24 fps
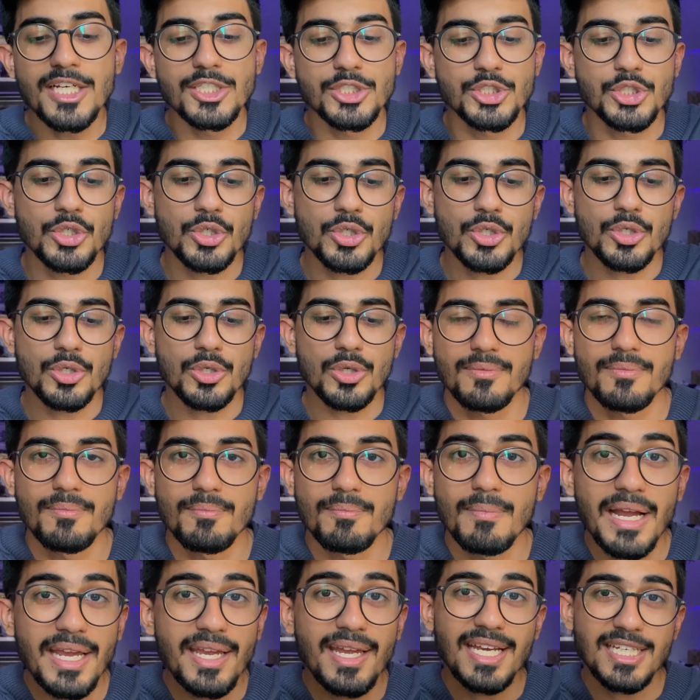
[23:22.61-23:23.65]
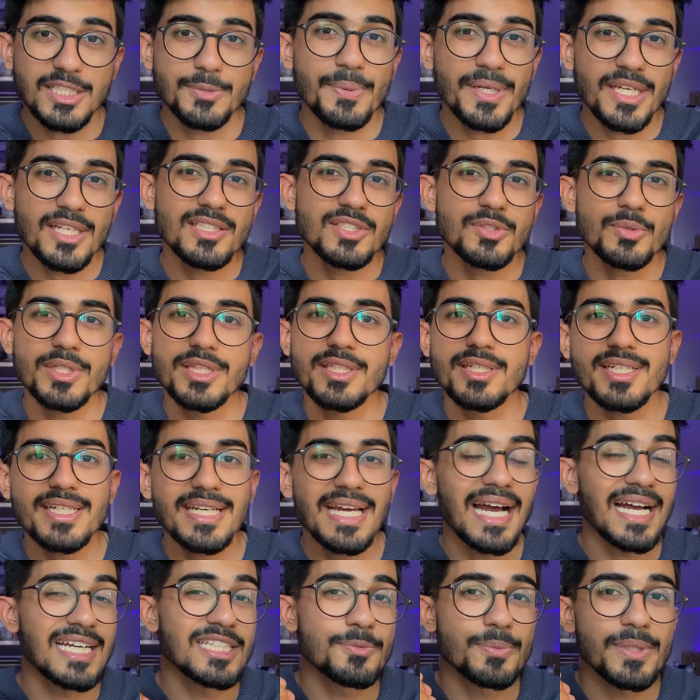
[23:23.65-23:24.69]
So my experience with it
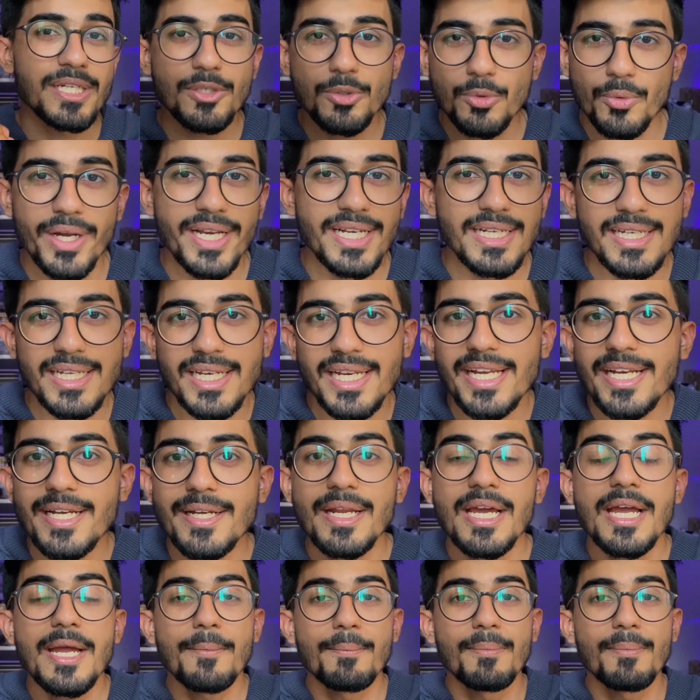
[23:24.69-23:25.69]
has been quite great,